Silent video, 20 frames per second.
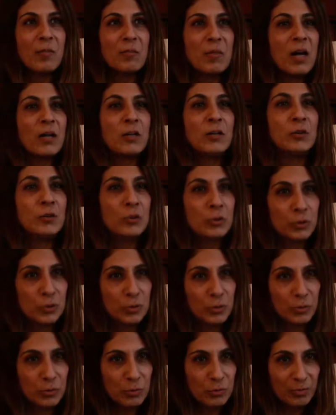a
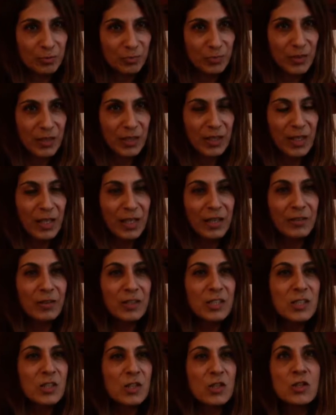guru. There
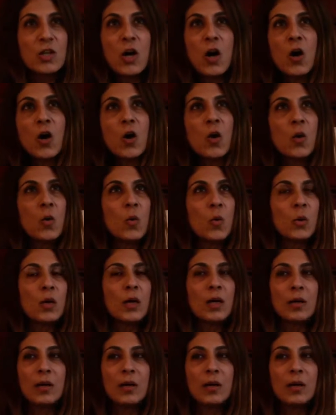is no